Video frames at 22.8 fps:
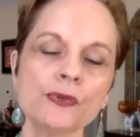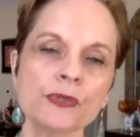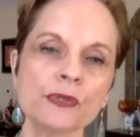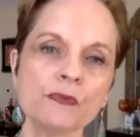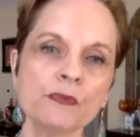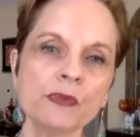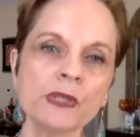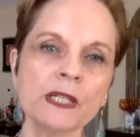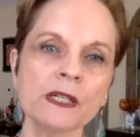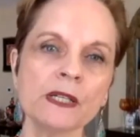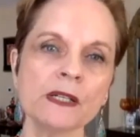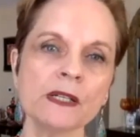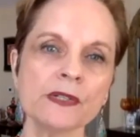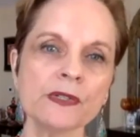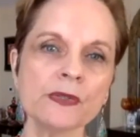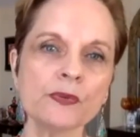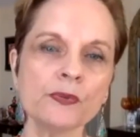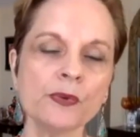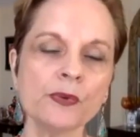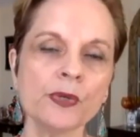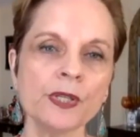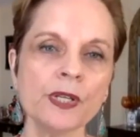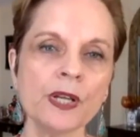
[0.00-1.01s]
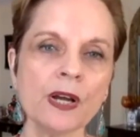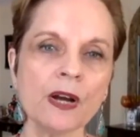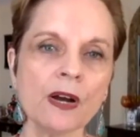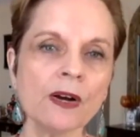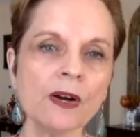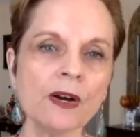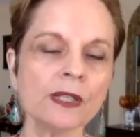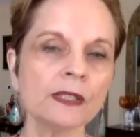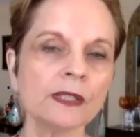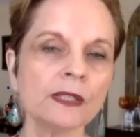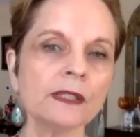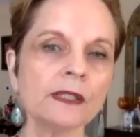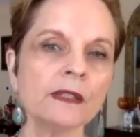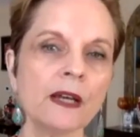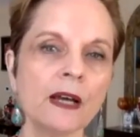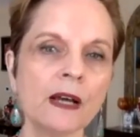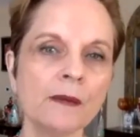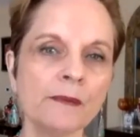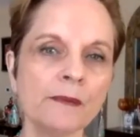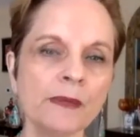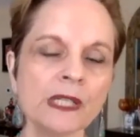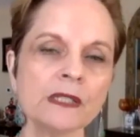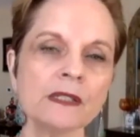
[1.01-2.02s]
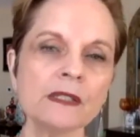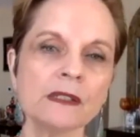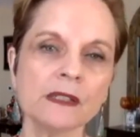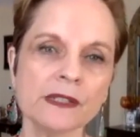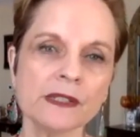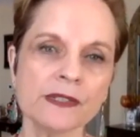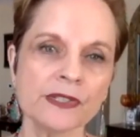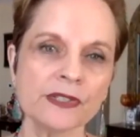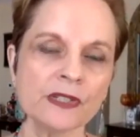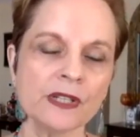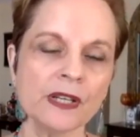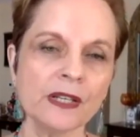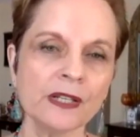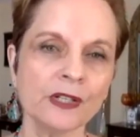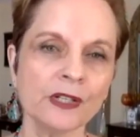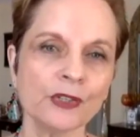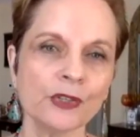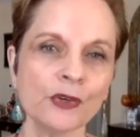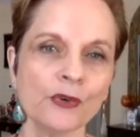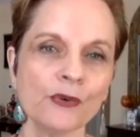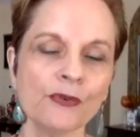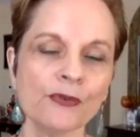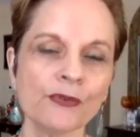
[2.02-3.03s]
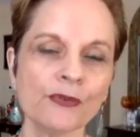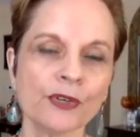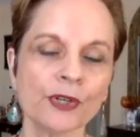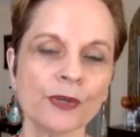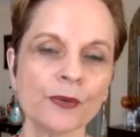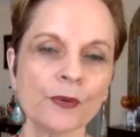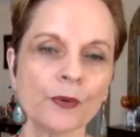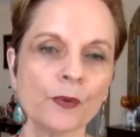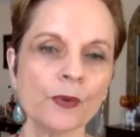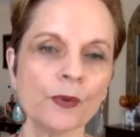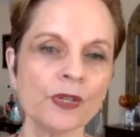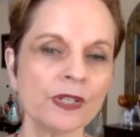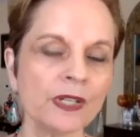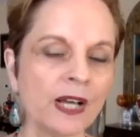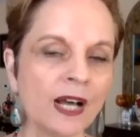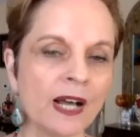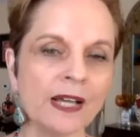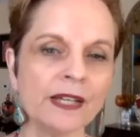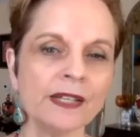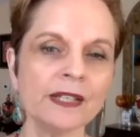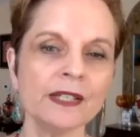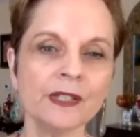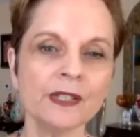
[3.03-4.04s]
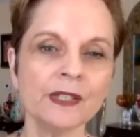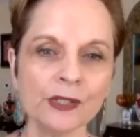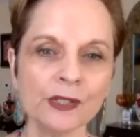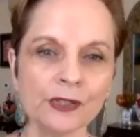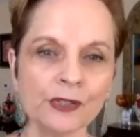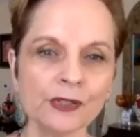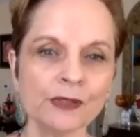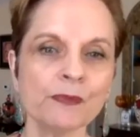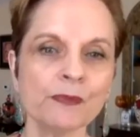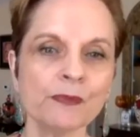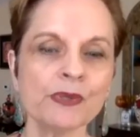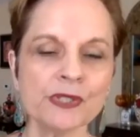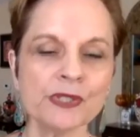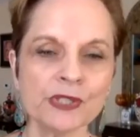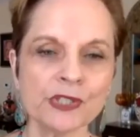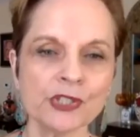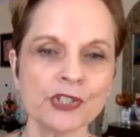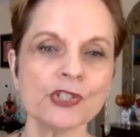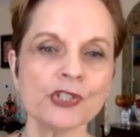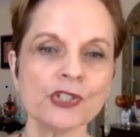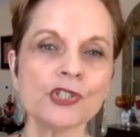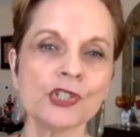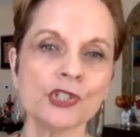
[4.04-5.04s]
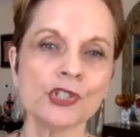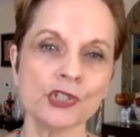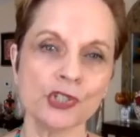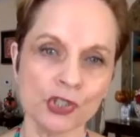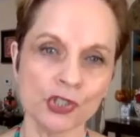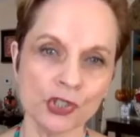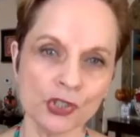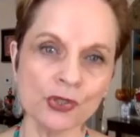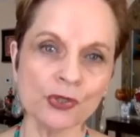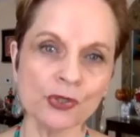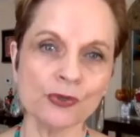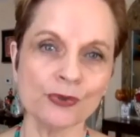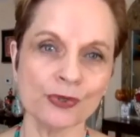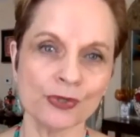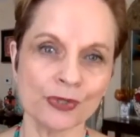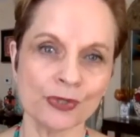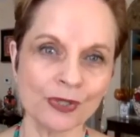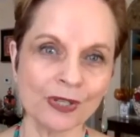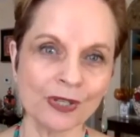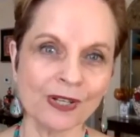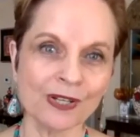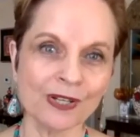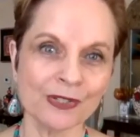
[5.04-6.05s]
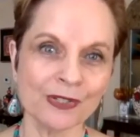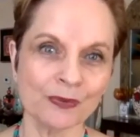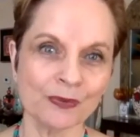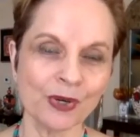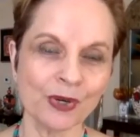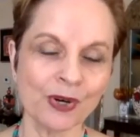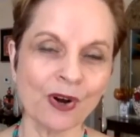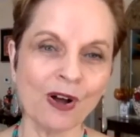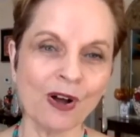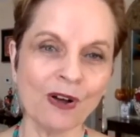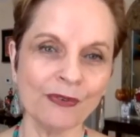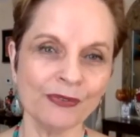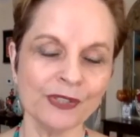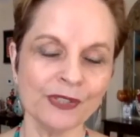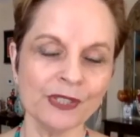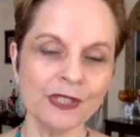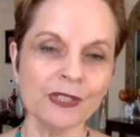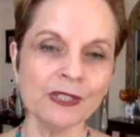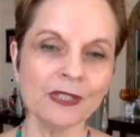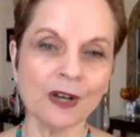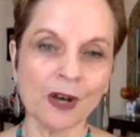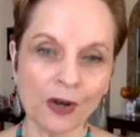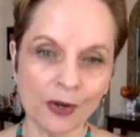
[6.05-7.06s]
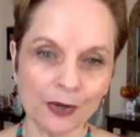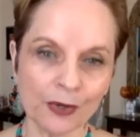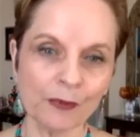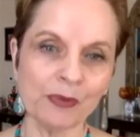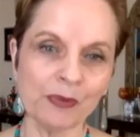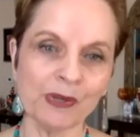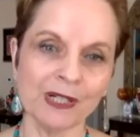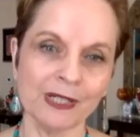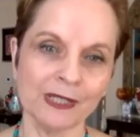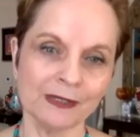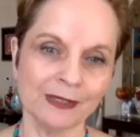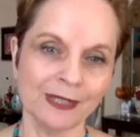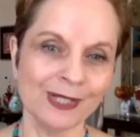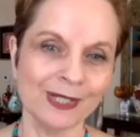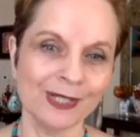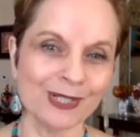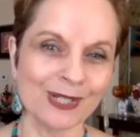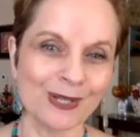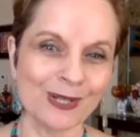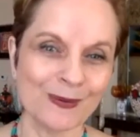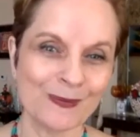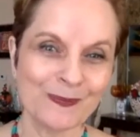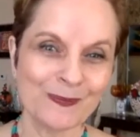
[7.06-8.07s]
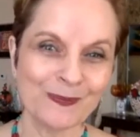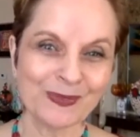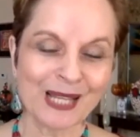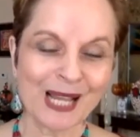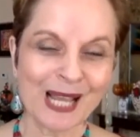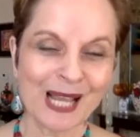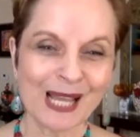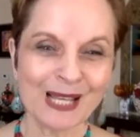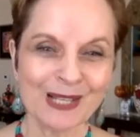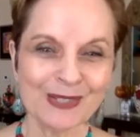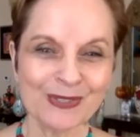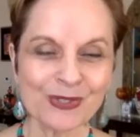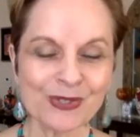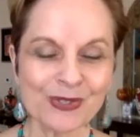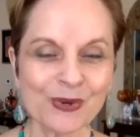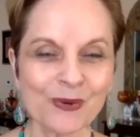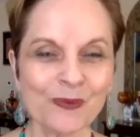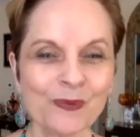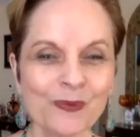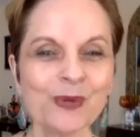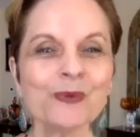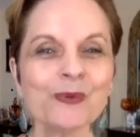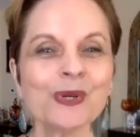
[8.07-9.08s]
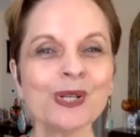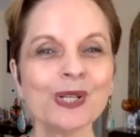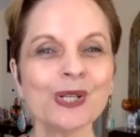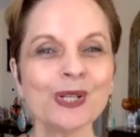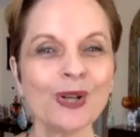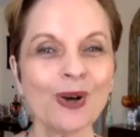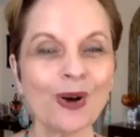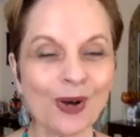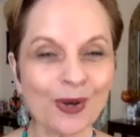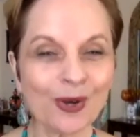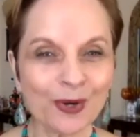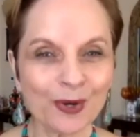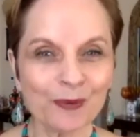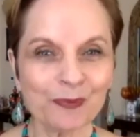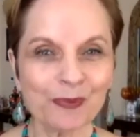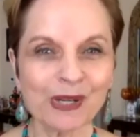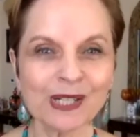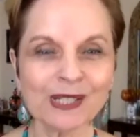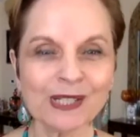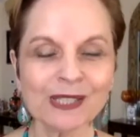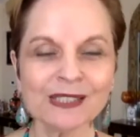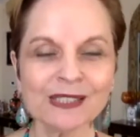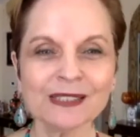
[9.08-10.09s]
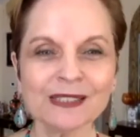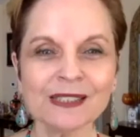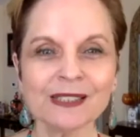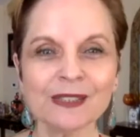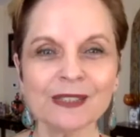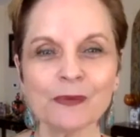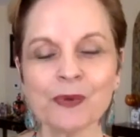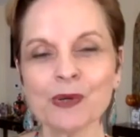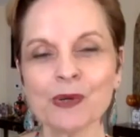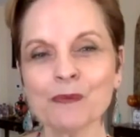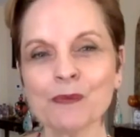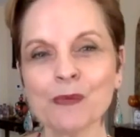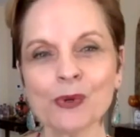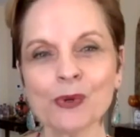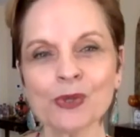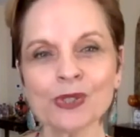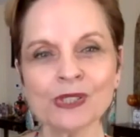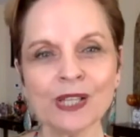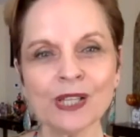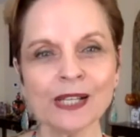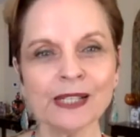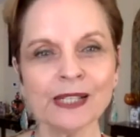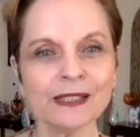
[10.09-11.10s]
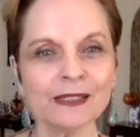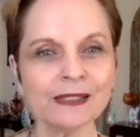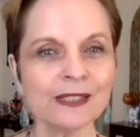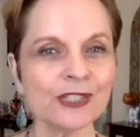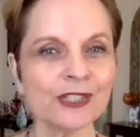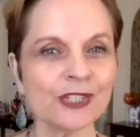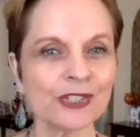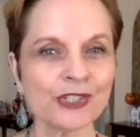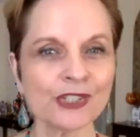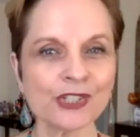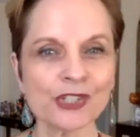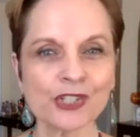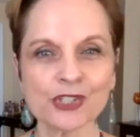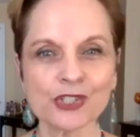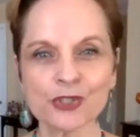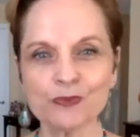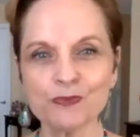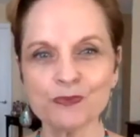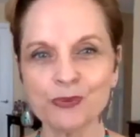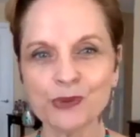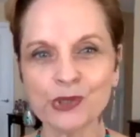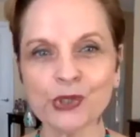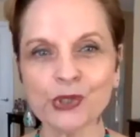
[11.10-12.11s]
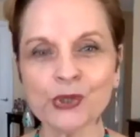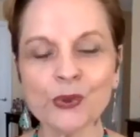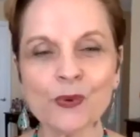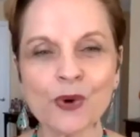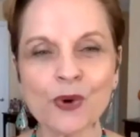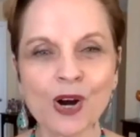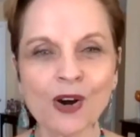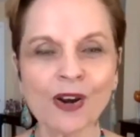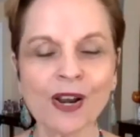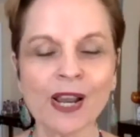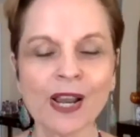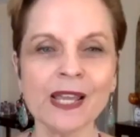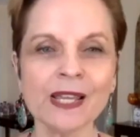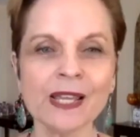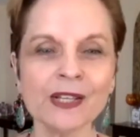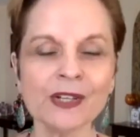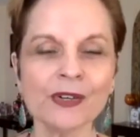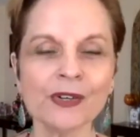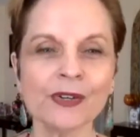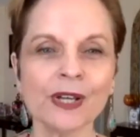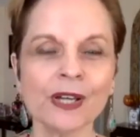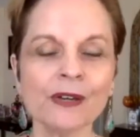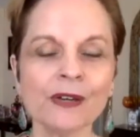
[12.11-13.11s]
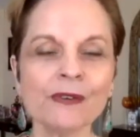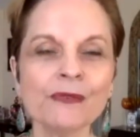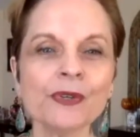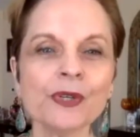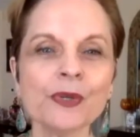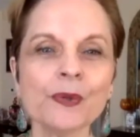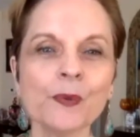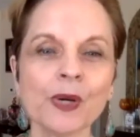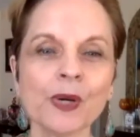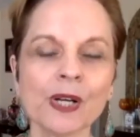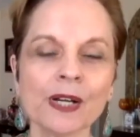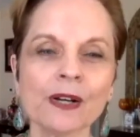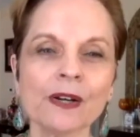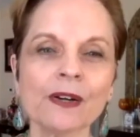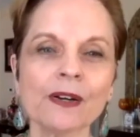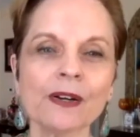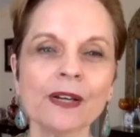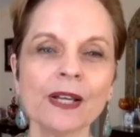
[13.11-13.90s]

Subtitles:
Because when our amygdala is taken over, we're not in a good position to choose, because we're often in autopilot. And so when we're in autopilot, we're more likely just to spew our anger everywhere.